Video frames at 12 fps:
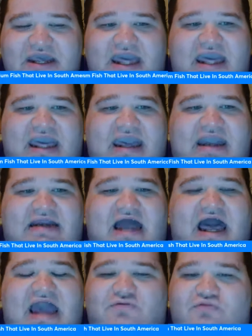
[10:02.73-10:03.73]
and
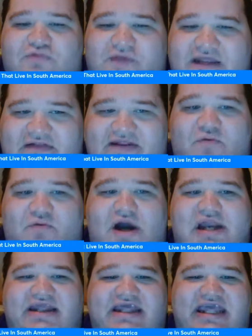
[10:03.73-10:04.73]
I really
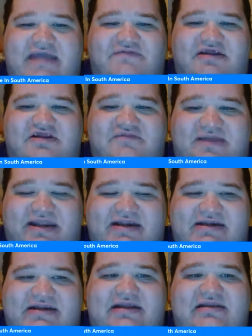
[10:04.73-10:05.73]
want to keep this
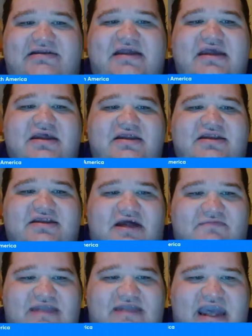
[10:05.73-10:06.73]
species
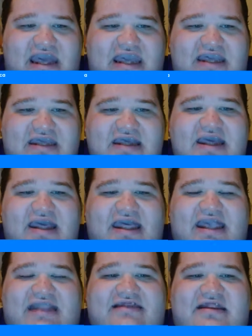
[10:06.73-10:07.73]
someday.
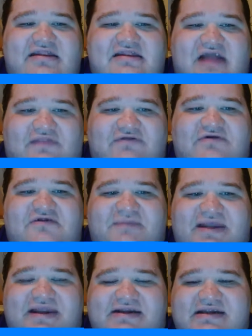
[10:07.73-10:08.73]
It's another
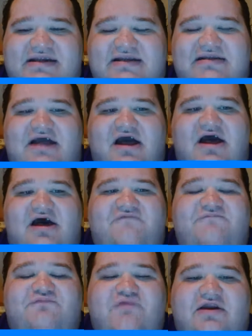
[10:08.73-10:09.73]
species
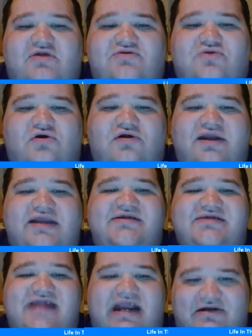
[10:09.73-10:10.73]
of predatory
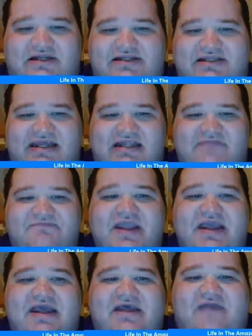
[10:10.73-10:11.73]
cherisin
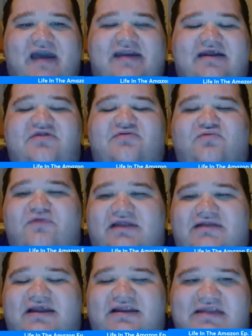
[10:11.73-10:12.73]
that is
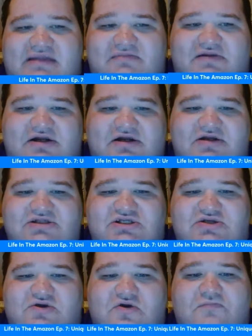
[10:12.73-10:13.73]
really similar
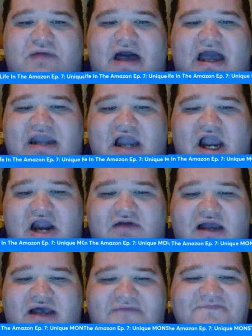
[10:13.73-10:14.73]
to Payara